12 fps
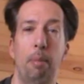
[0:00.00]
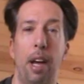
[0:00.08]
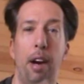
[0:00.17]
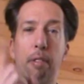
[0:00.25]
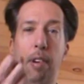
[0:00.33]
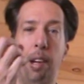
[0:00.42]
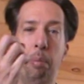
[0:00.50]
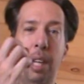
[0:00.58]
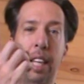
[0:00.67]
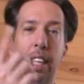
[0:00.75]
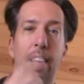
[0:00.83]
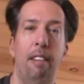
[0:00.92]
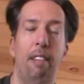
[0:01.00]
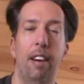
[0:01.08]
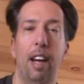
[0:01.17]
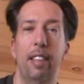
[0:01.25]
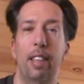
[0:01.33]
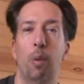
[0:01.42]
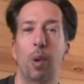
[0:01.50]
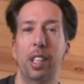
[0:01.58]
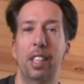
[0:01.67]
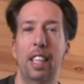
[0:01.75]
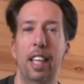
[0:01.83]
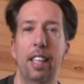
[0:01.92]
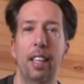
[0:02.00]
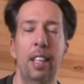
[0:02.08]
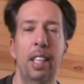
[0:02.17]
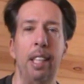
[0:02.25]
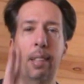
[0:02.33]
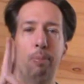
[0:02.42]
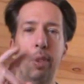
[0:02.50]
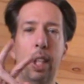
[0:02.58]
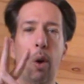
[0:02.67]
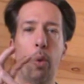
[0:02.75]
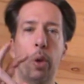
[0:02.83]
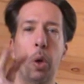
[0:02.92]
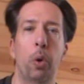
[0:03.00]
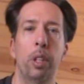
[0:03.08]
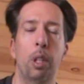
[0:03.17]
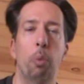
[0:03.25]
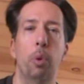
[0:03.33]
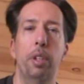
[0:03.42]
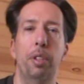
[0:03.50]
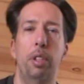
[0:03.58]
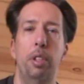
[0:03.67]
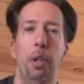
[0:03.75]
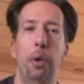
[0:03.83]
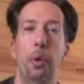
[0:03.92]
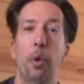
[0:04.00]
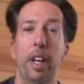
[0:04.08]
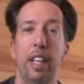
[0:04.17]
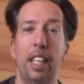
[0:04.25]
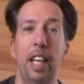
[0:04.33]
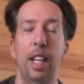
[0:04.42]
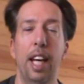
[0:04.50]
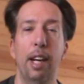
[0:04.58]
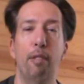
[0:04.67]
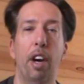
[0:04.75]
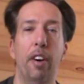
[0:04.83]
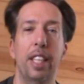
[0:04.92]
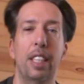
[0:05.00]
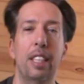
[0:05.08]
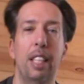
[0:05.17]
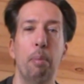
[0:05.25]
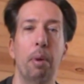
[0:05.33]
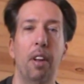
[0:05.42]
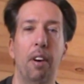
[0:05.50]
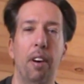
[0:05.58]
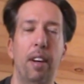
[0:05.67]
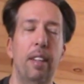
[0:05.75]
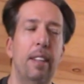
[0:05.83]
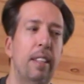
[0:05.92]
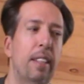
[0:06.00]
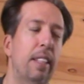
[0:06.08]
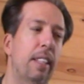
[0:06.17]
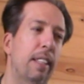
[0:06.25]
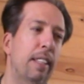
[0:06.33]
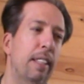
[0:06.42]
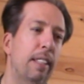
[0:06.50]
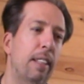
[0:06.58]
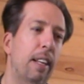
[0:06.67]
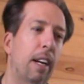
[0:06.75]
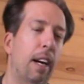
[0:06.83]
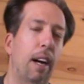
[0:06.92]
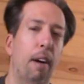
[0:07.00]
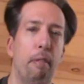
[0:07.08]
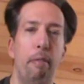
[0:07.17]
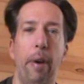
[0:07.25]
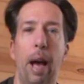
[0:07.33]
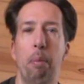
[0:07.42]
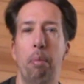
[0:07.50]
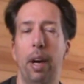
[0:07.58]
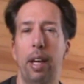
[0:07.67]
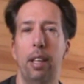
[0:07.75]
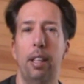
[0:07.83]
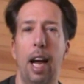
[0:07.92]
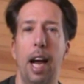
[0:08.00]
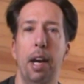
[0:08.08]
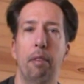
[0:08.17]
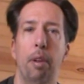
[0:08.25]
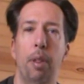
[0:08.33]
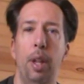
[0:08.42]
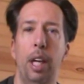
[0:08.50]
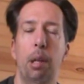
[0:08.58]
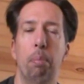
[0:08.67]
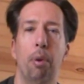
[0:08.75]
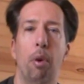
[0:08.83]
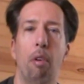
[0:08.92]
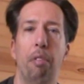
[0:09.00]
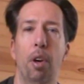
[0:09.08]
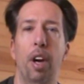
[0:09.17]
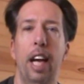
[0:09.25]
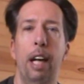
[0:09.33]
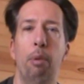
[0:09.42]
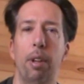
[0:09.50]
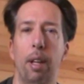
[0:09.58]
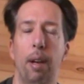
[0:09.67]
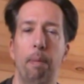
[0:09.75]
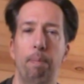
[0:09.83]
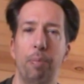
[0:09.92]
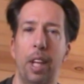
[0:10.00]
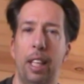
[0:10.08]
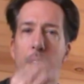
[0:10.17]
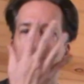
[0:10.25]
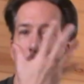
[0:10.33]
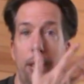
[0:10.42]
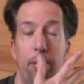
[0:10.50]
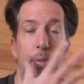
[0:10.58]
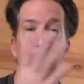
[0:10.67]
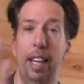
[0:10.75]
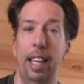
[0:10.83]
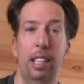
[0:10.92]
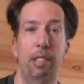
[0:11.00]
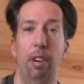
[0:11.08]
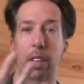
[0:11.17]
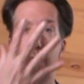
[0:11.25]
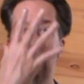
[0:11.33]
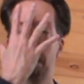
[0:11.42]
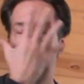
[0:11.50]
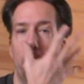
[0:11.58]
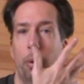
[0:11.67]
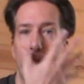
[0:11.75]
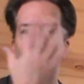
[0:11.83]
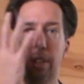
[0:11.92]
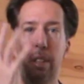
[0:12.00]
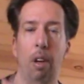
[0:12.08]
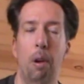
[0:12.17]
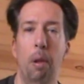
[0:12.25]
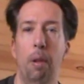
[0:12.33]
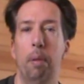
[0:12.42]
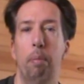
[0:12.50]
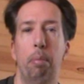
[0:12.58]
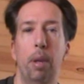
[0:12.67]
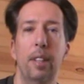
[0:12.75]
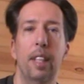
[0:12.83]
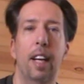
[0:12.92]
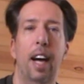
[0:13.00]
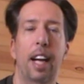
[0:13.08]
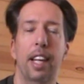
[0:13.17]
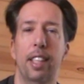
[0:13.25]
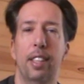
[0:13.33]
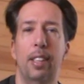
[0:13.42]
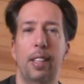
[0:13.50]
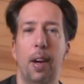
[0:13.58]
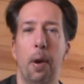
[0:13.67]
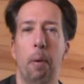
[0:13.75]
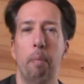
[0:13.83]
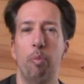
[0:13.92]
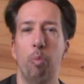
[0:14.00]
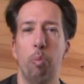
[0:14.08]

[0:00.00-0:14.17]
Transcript: As a matter of fact, me and Keith in '91 did "Don't Go in the Woods" too, and Keith had a very similar uh, fabric kind of a thing to put over your head with a like a I guess very similar with a skull printed on it. So